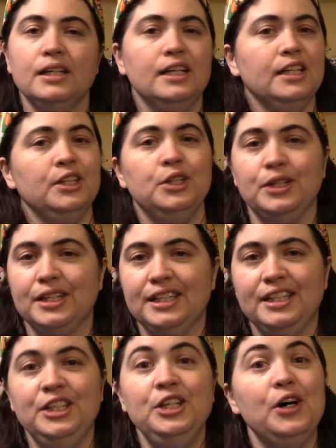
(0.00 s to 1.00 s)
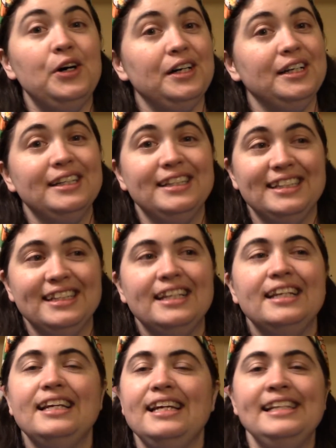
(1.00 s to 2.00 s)
Look, y'all,
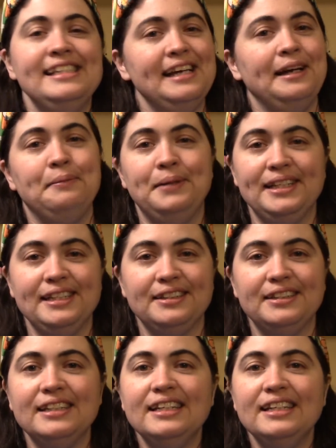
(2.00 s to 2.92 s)
it's not a big deal.